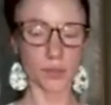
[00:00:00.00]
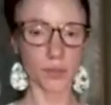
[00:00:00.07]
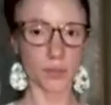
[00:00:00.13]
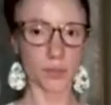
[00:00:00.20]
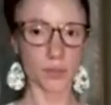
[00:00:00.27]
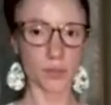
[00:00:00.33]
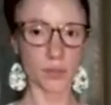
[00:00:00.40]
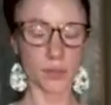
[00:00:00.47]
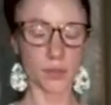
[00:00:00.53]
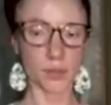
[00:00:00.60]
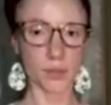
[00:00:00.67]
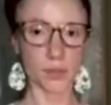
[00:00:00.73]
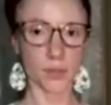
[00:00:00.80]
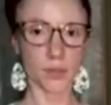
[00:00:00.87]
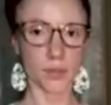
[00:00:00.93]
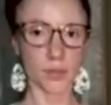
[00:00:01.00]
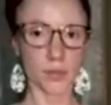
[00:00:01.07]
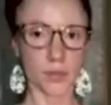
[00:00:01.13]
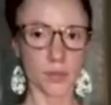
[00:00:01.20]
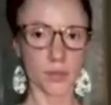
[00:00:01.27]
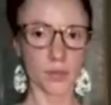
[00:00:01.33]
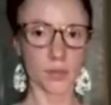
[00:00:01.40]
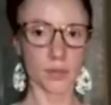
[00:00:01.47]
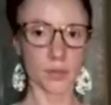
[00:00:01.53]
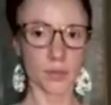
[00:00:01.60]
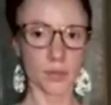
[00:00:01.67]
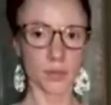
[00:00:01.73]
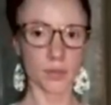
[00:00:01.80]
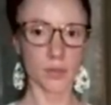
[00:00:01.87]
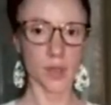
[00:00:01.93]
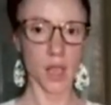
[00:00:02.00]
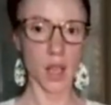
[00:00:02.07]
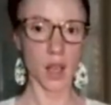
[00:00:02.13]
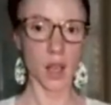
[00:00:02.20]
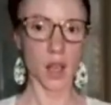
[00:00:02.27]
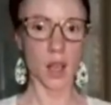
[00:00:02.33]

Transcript: [no speech]